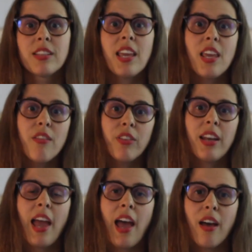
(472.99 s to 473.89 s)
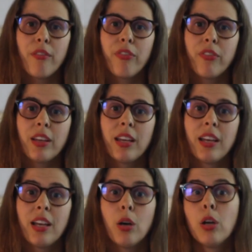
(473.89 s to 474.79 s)
they even have
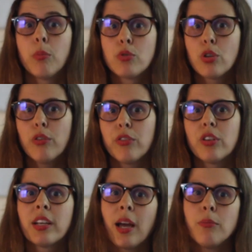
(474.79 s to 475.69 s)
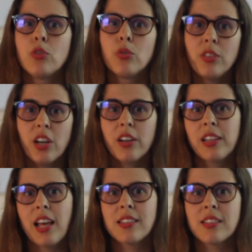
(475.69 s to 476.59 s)
an observer come to their
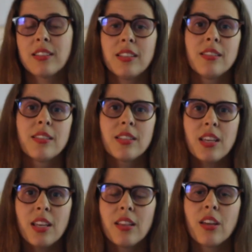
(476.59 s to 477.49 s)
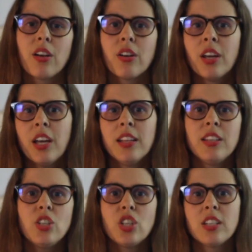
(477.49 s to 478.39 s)
classes and see their
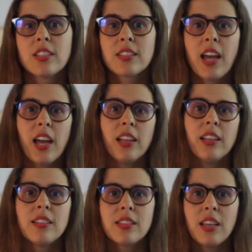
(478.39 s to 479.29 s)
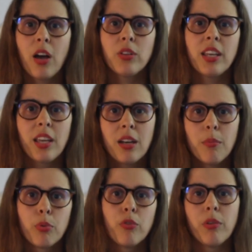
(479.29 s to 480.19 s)
teaching style and see how they can
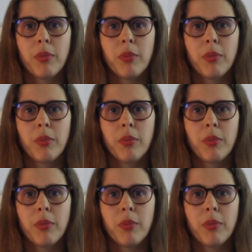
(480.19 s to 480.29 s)
improve and